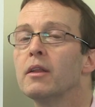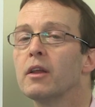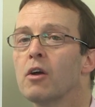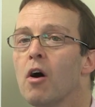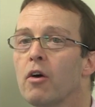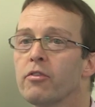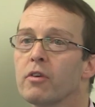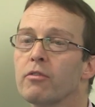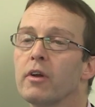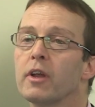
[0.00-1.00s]
The cost
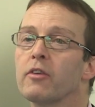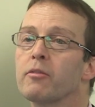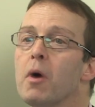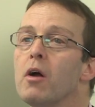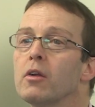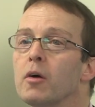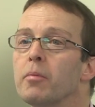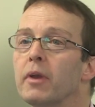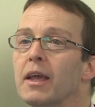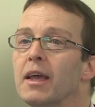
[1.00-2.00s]
of running a small
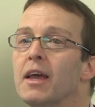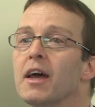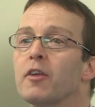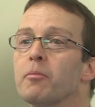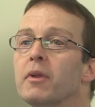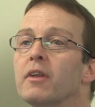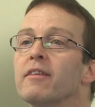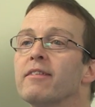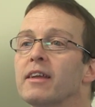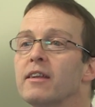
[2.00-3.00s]
company has been
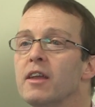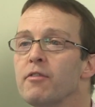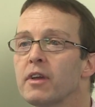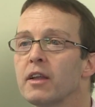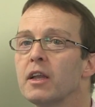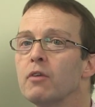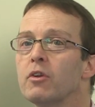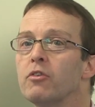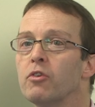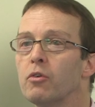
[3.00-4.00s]
significantly
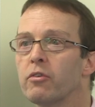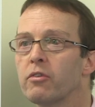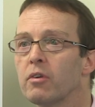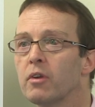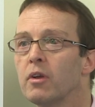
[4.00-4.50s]
reduced